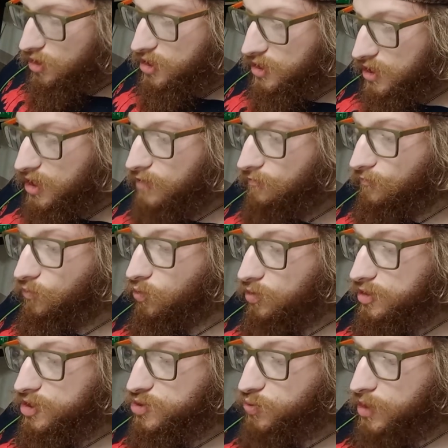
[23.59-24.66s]
to need for
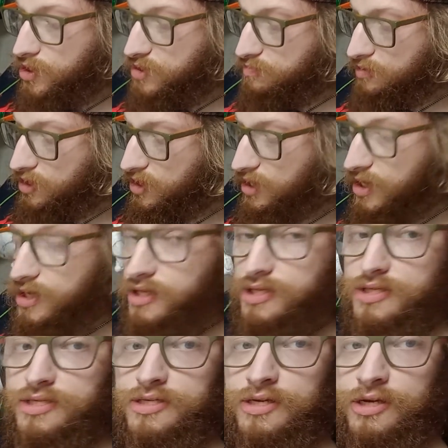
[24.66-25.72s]
this recipe
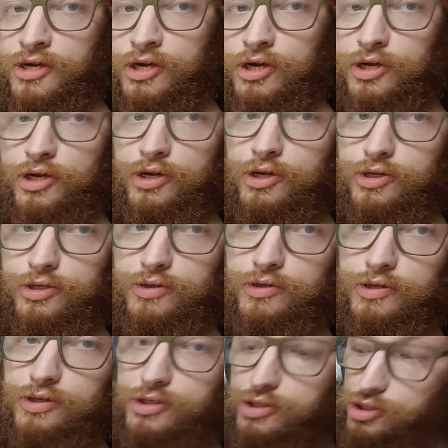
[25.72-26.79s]
is
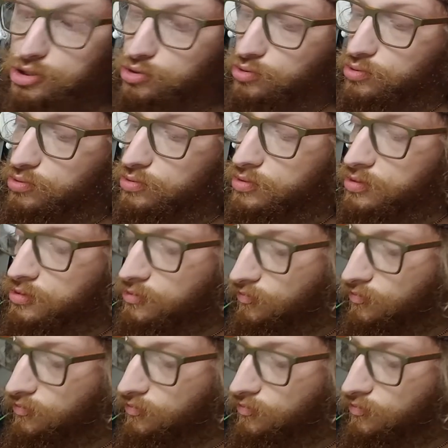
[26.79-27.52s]
two,